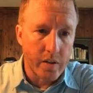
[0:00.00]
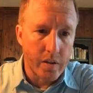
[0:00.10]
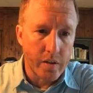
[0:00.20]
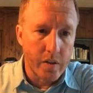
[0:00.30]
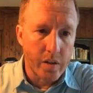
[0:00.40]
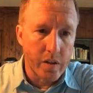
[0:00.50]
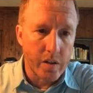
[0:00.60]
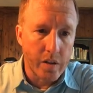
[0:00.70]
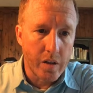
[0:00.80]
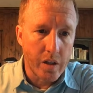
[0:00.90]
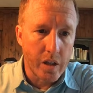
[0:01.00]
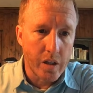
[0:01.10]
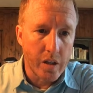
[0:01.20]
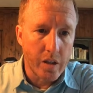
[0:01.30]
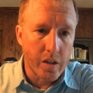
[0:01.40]

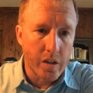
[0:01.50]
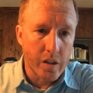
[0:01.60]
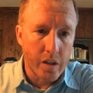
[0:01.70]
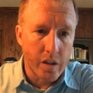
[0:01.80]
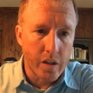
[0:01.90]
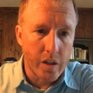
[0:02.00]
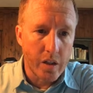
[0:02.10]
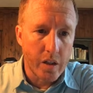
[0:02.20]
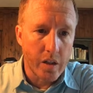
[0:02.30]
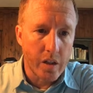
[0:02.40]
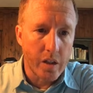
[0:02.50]
Nobody speaks.